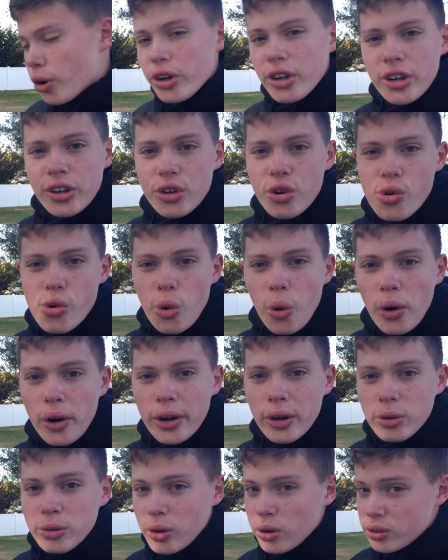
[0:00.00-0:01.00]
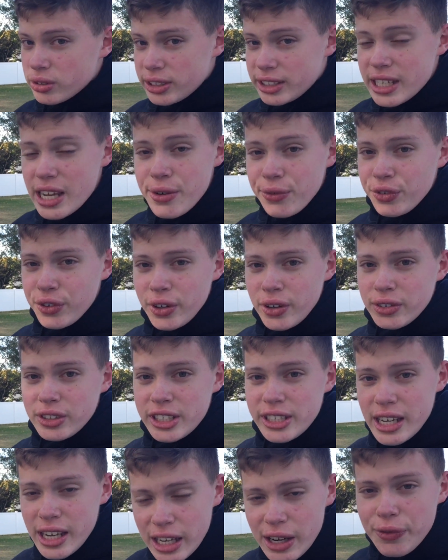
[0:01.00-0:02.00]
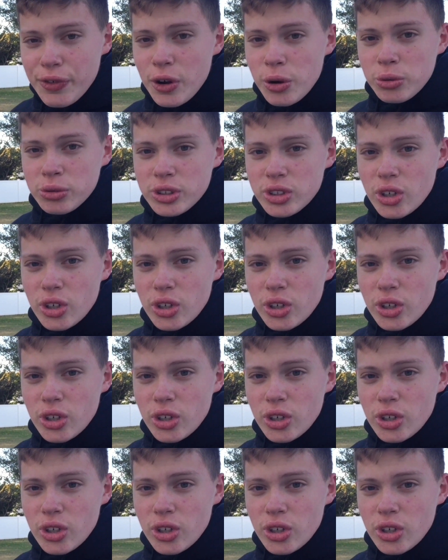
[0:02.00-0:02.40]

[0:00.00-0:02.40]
putting in new oil, seeing if it'll